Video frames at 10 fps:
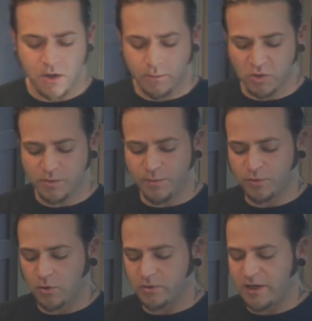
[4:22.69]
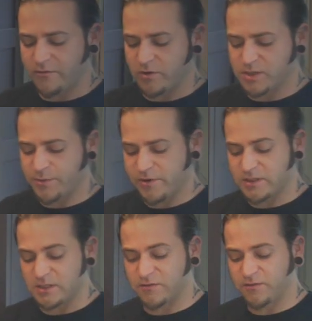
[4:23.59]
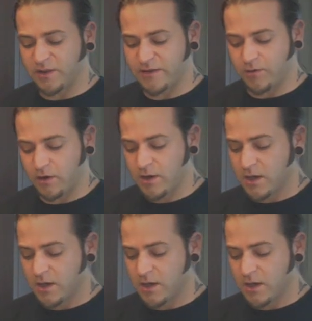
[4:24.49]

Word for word: Most people only ever experience its flavor.